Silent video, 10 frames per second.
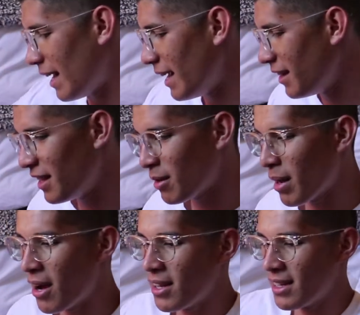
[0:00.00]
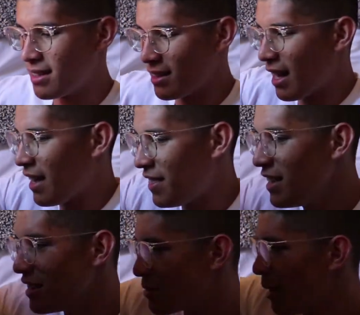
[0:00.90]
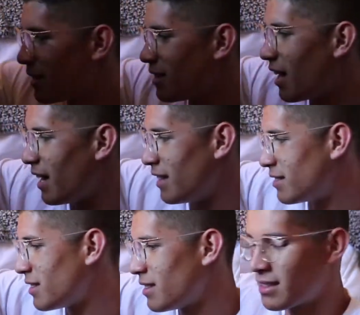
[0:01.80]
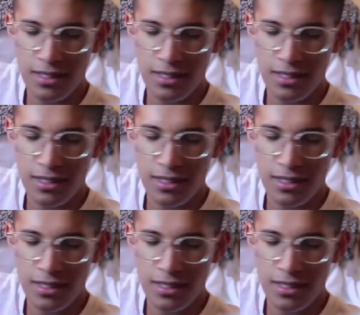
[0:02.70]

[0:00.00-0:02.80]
anything about it. I think it's my size.